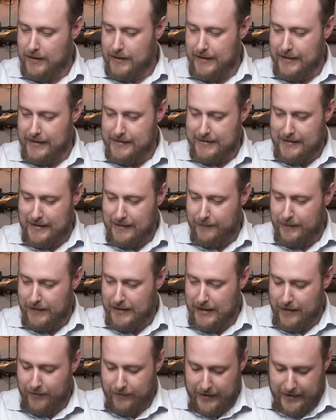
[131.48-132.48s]
Next up
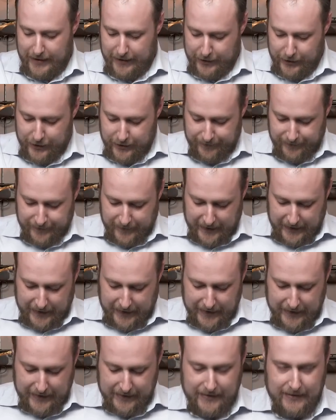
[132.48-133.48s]
in our range
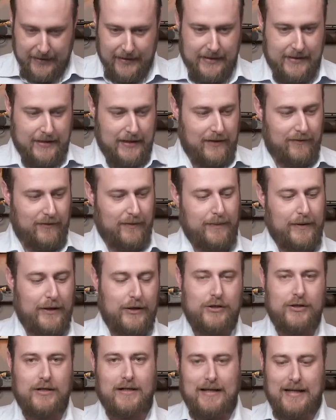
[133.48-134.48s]
is the Silver
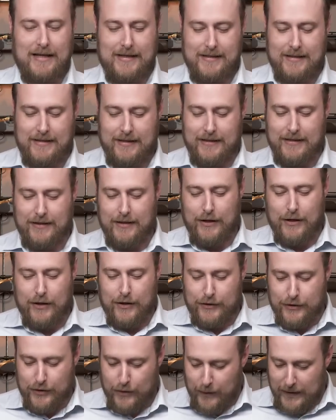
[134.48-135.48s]
Pigeon Classic.
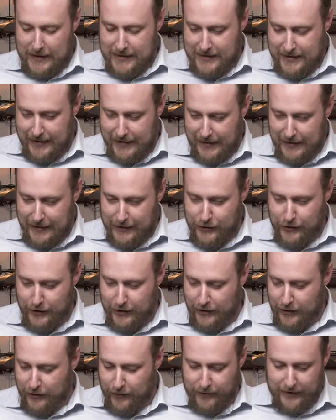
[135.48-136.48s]
So once again, as you
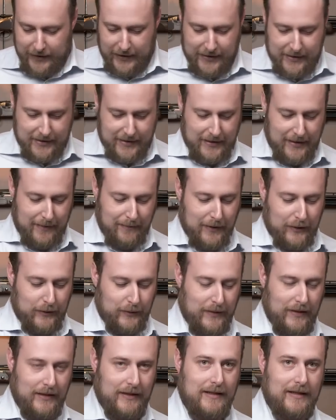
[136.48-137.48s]
can already see,
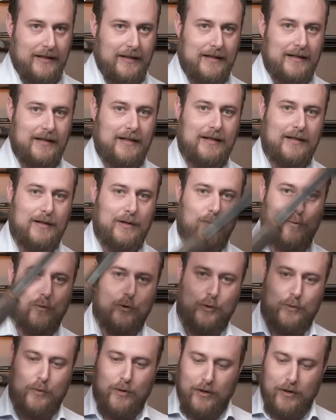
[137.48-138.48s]
between the wood